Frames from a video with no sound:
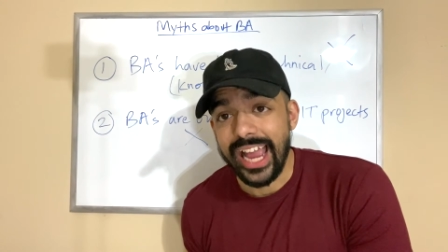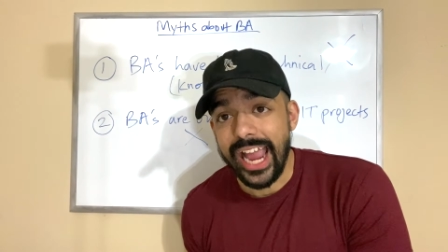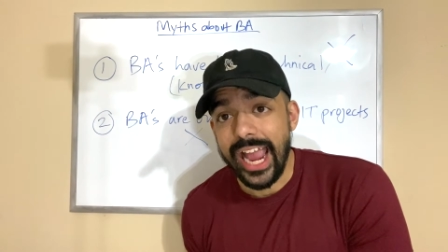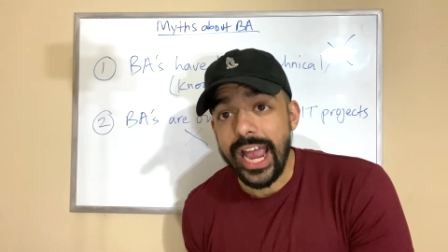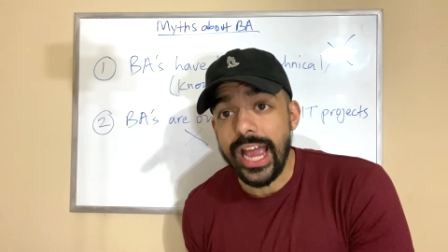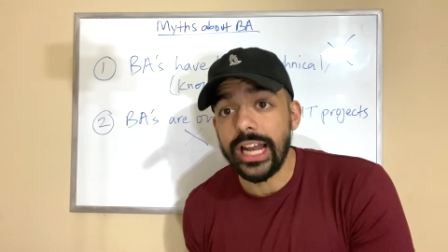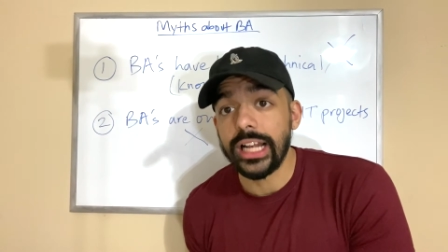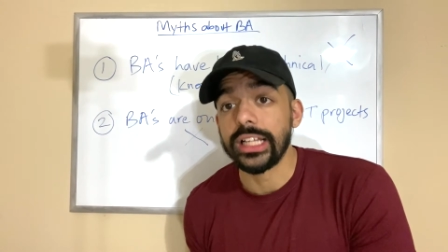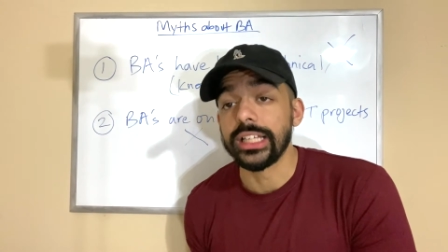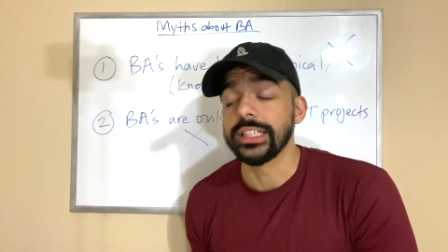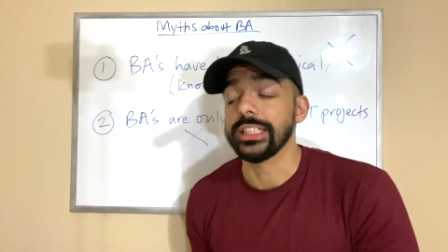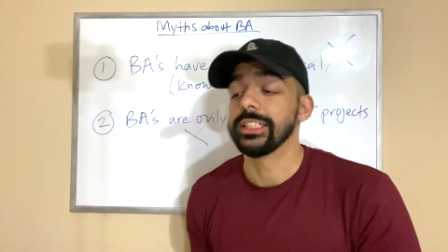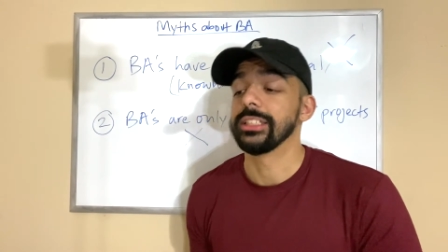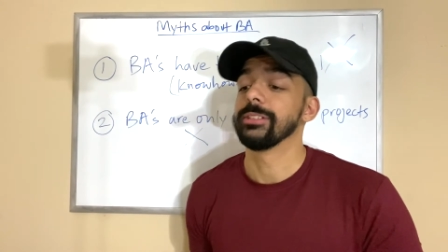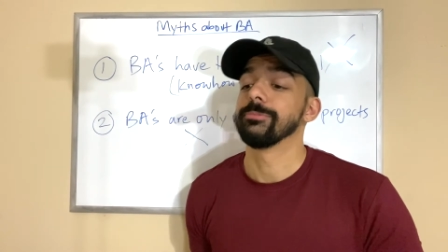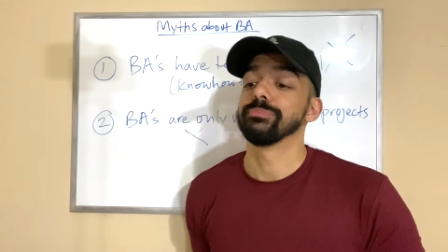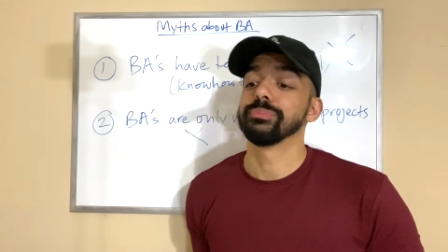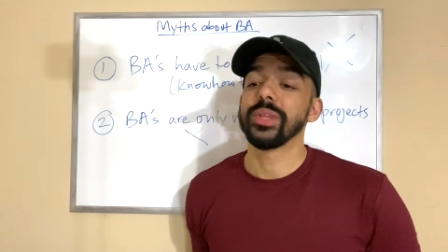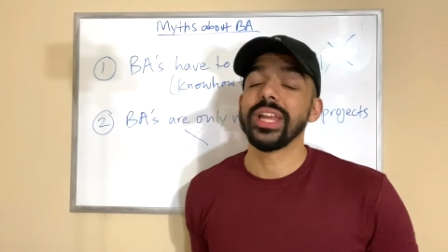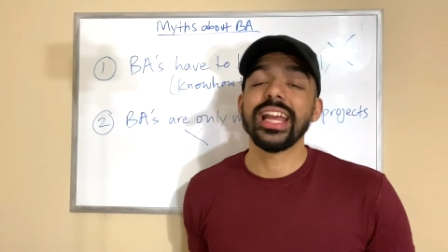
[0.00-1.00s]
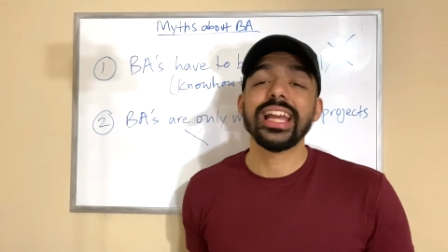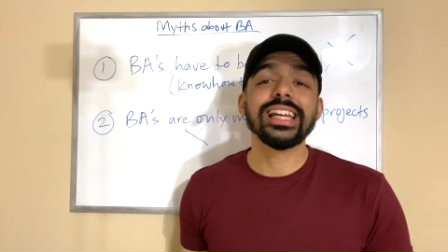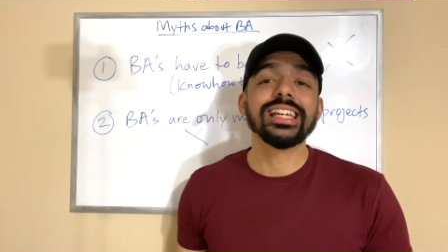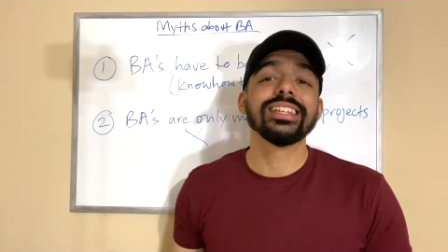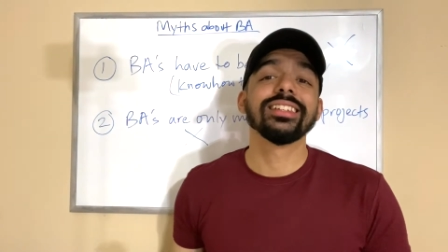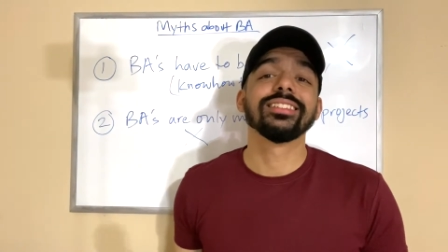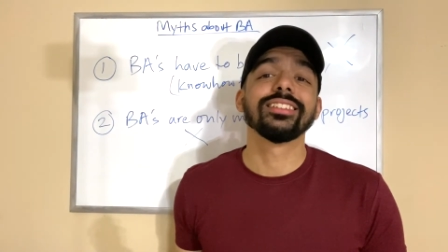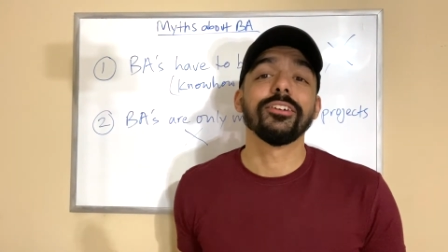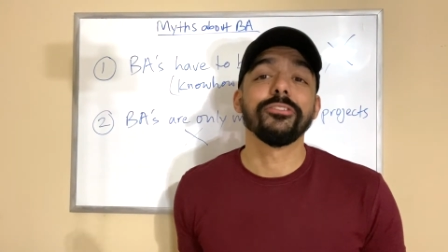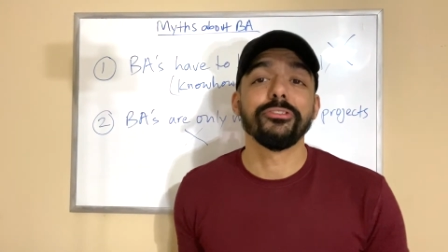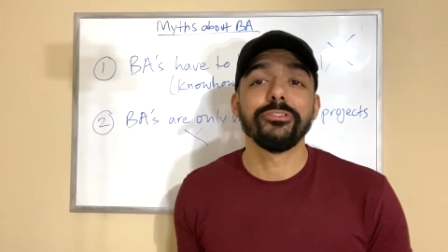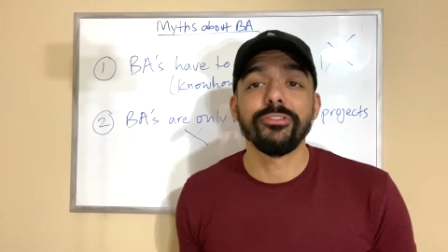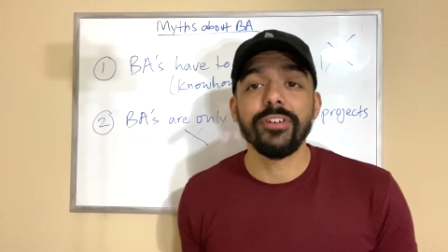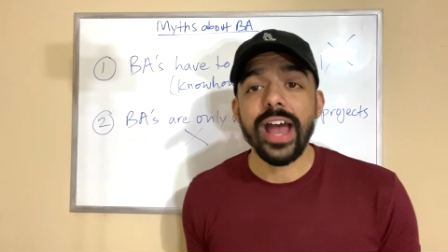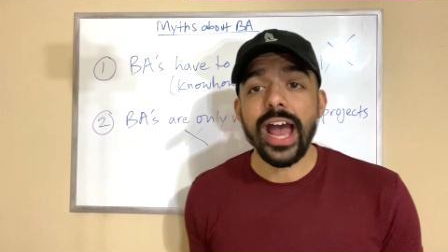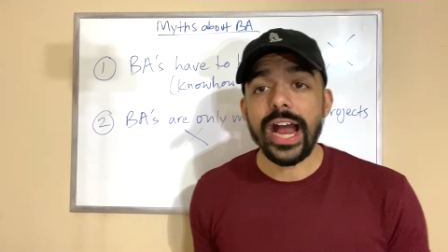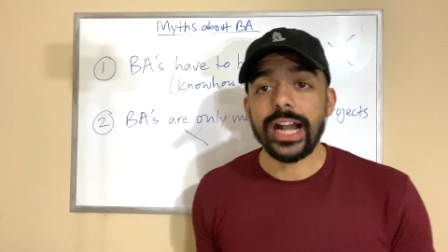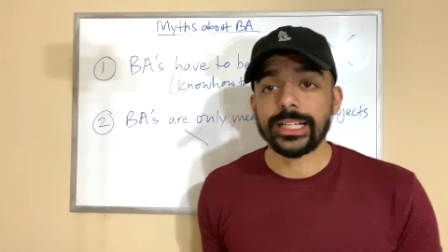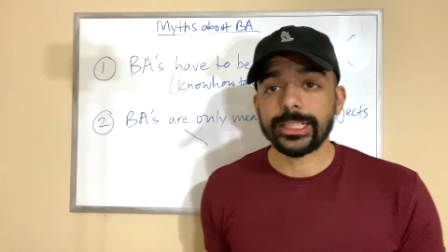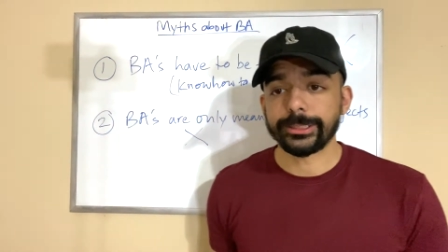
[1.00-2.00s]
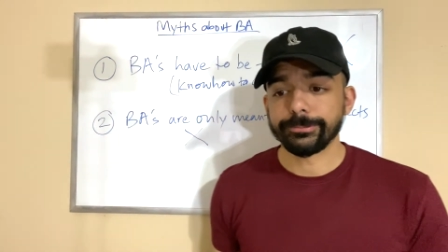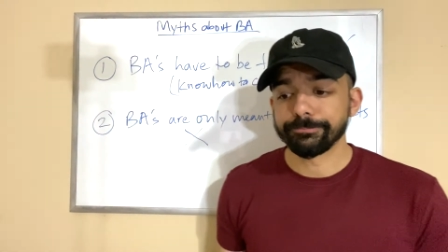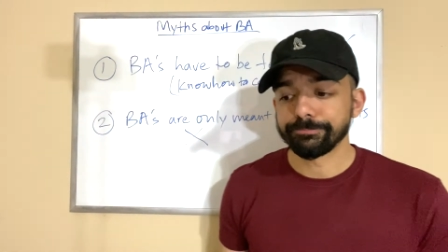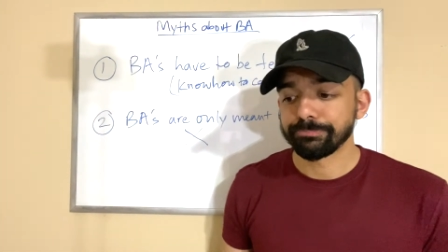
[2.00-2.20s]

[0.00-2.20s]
analysts is the fact